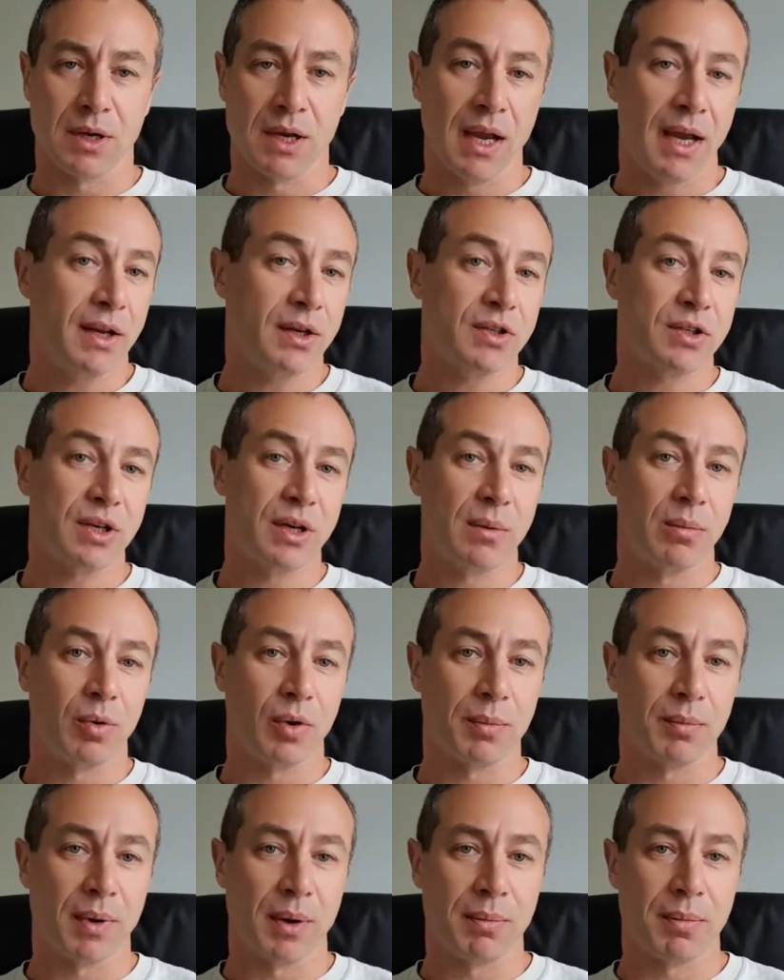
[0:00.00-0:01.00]
Actually
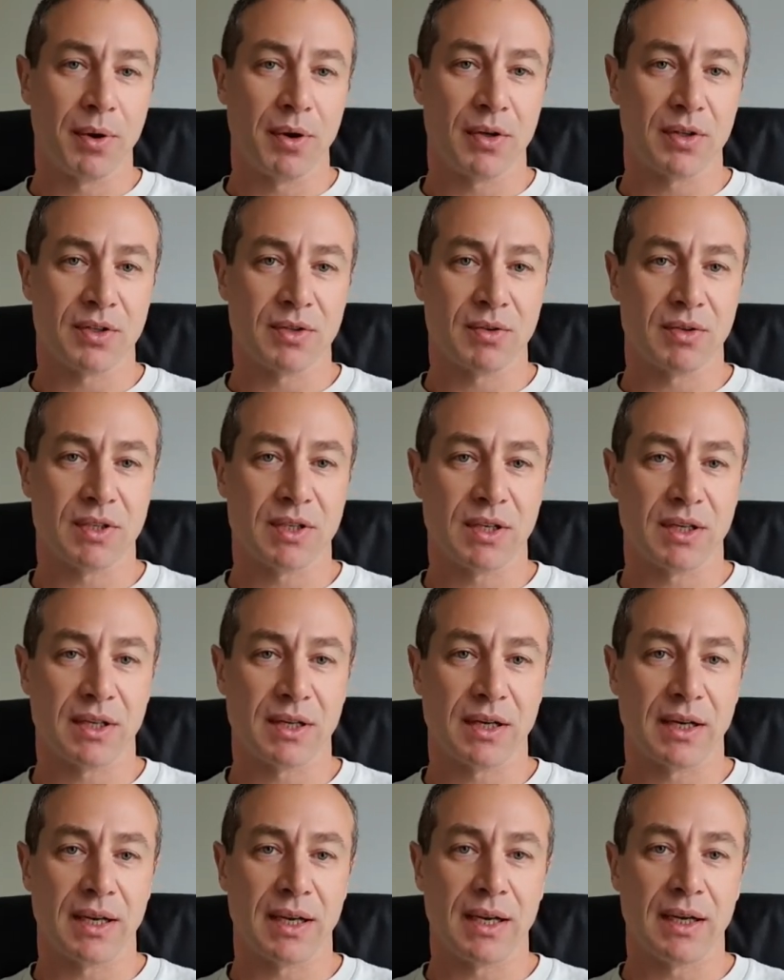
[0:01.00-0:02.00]
bought my parents
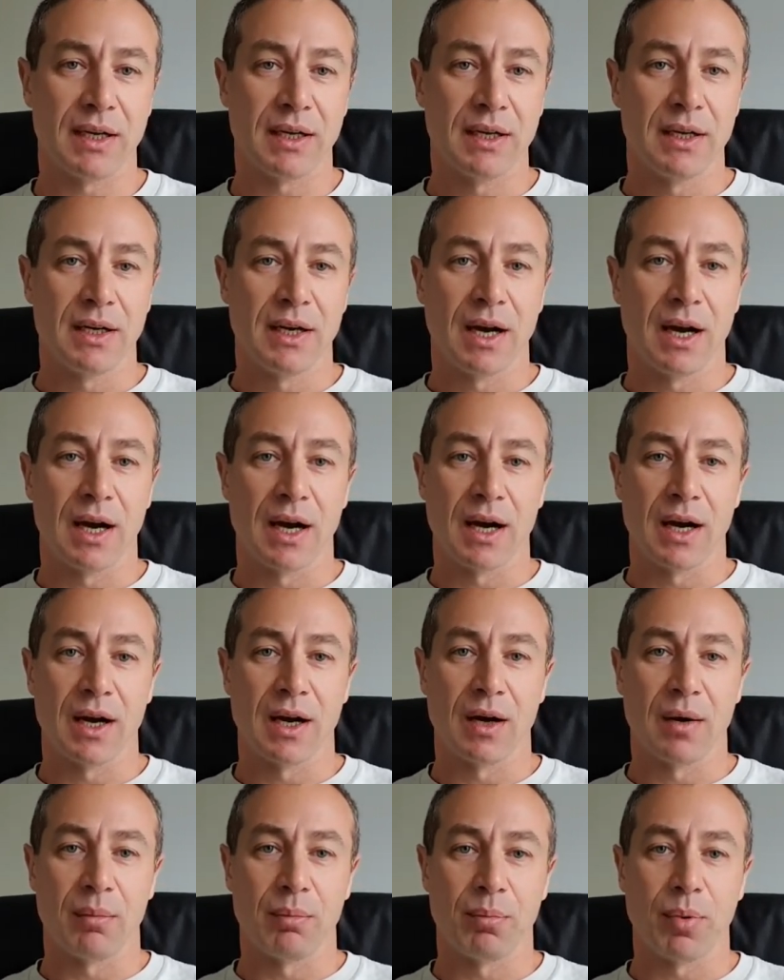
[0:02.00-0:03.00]
recently
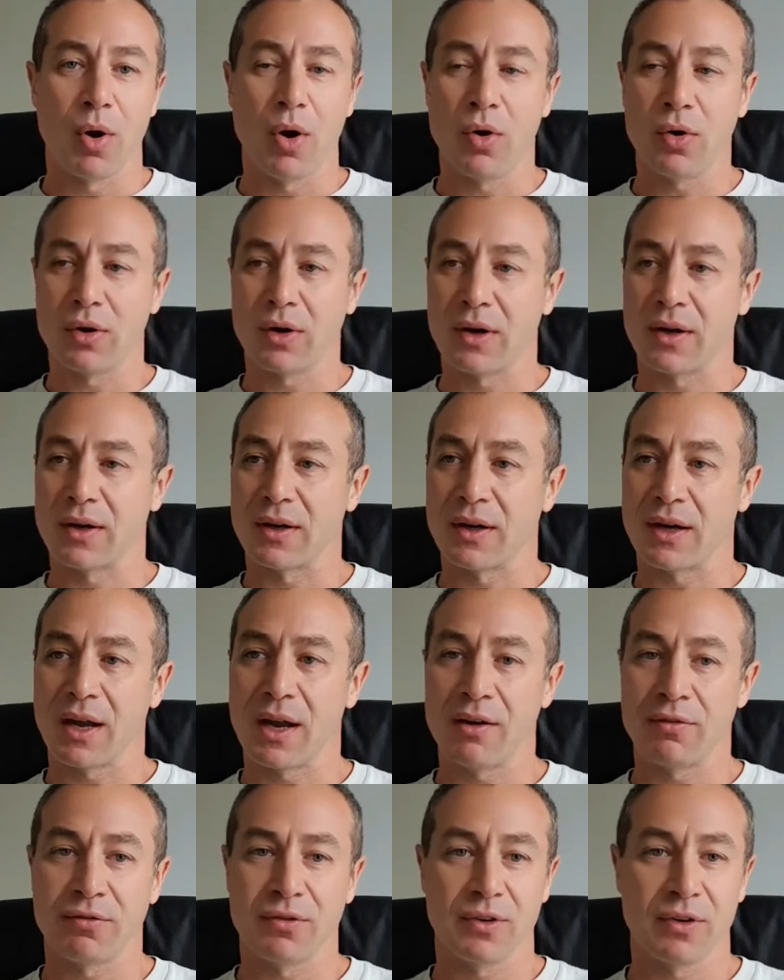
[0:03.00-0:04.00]
Poco
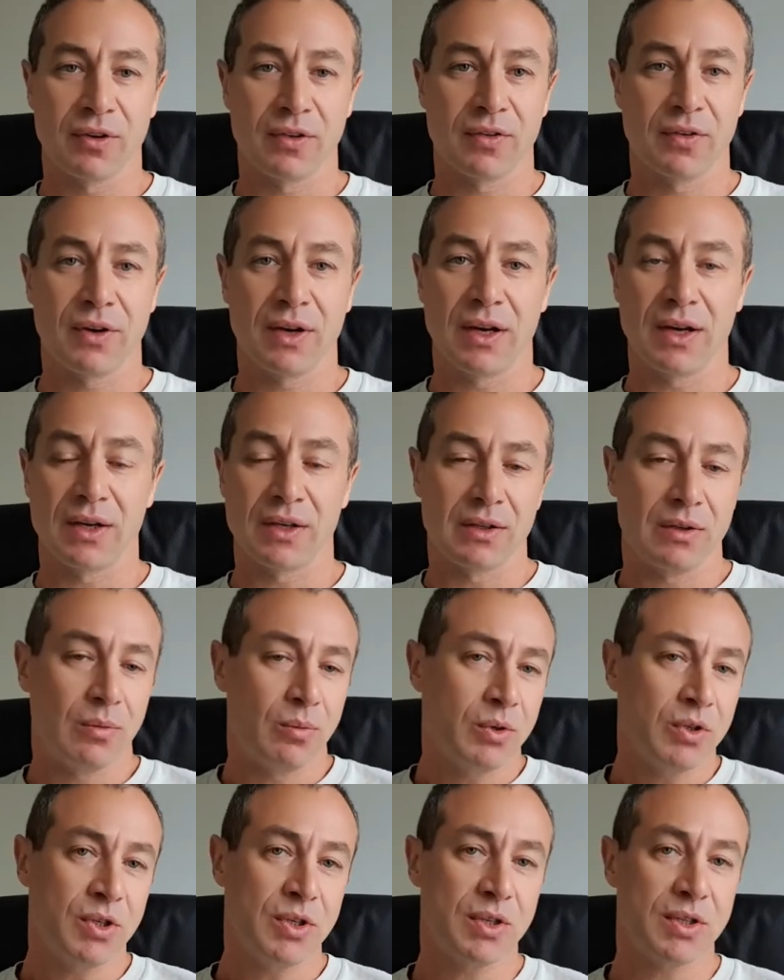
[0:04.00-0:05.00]
F3,
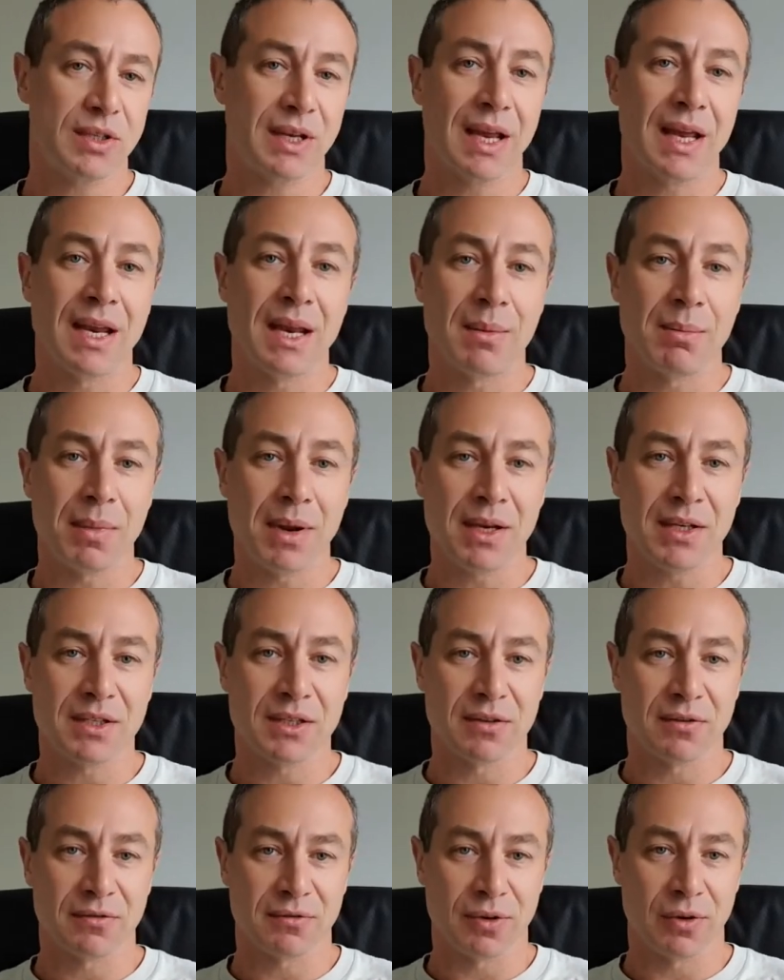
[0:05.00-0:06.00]
which is an
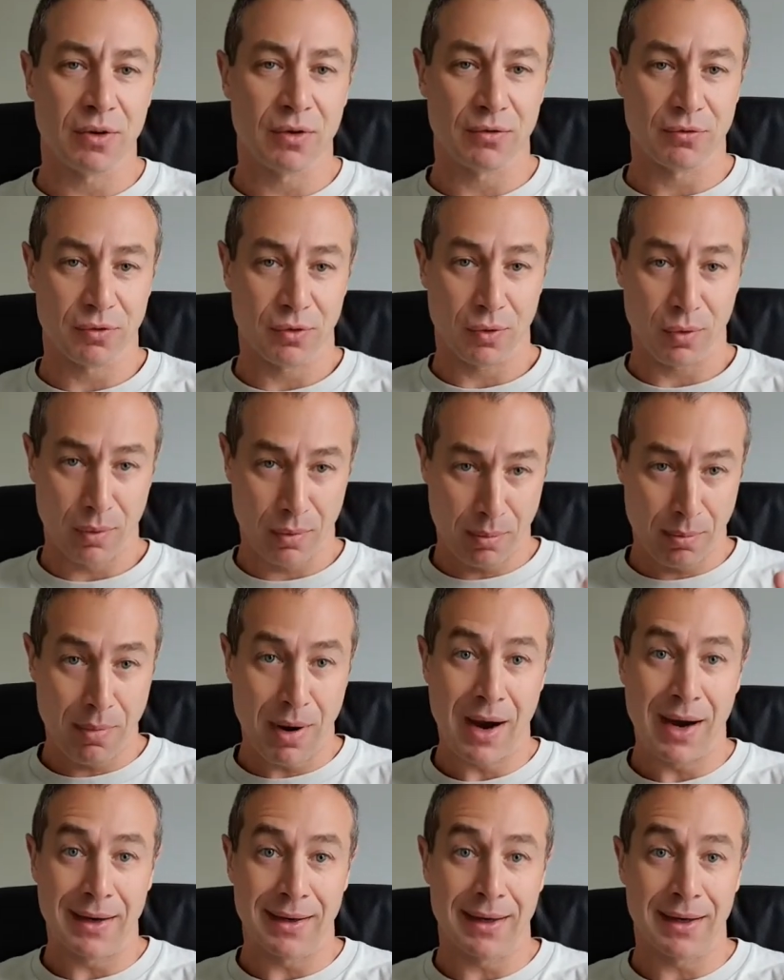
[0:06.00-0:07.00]
amazing phone for
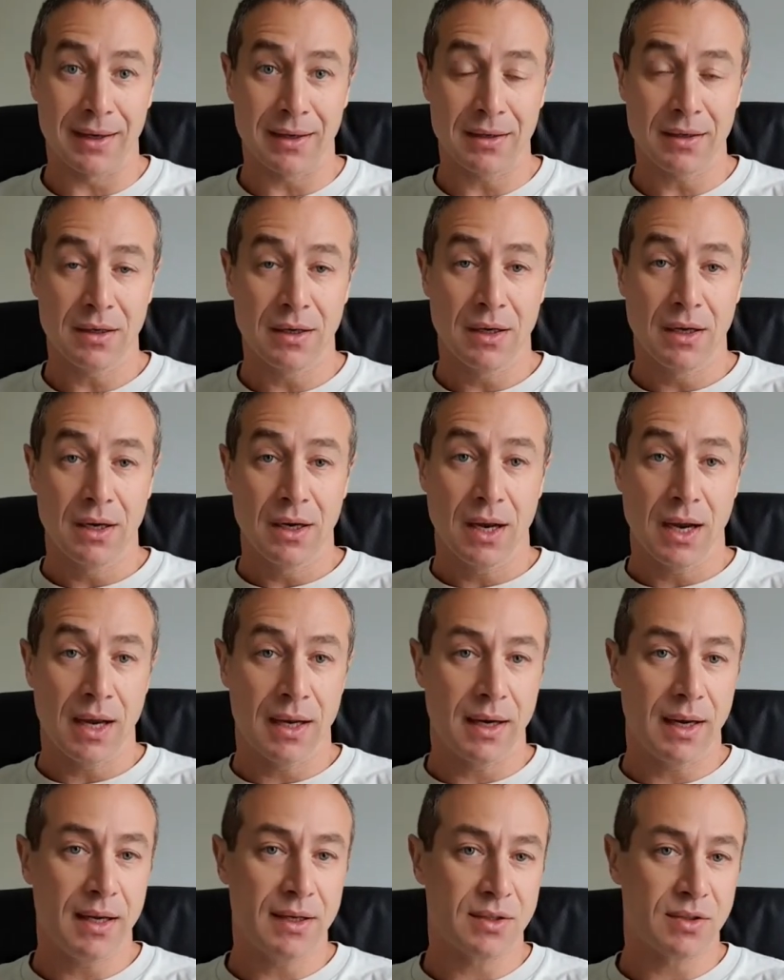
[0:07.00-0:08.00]
money
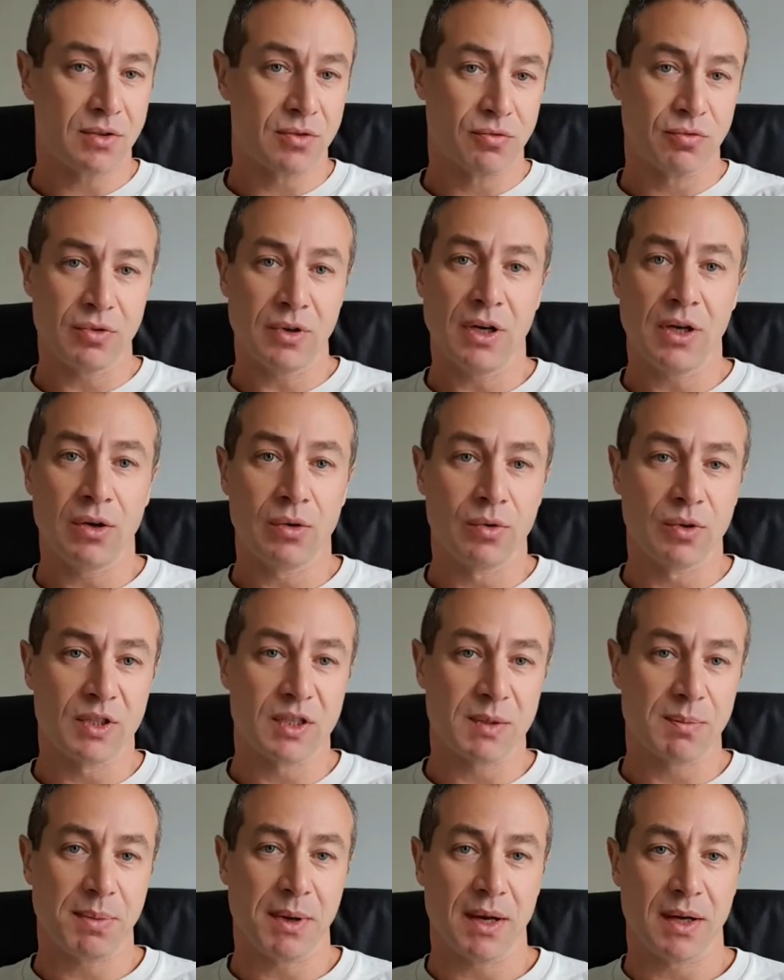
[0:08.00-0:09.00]
and has really good
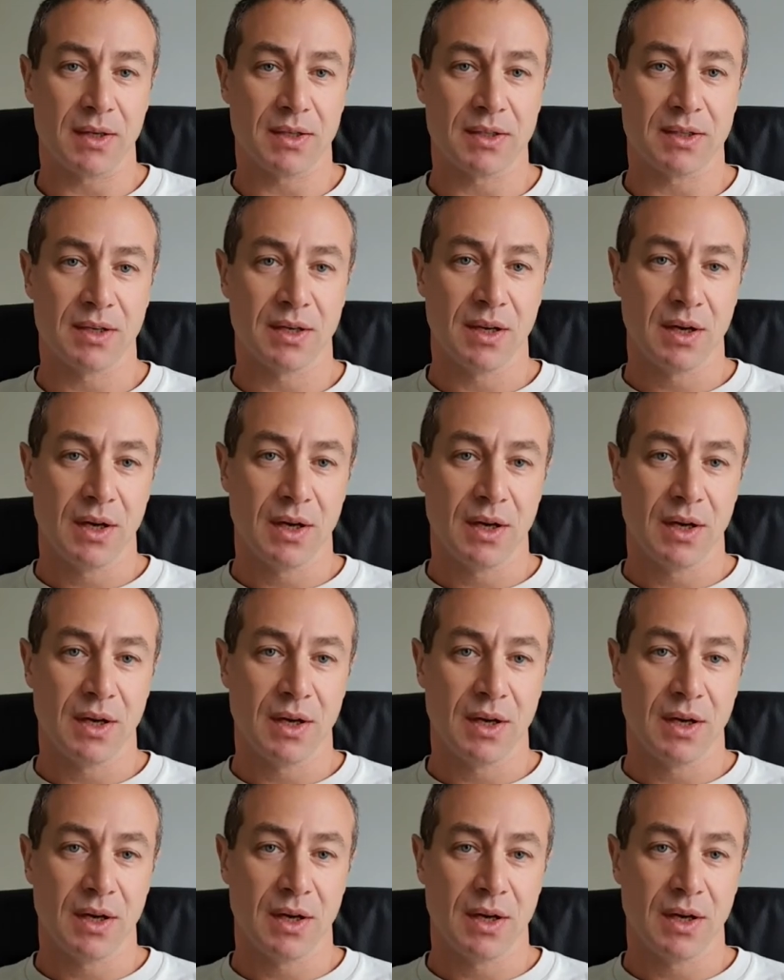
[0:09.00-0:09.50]
specs.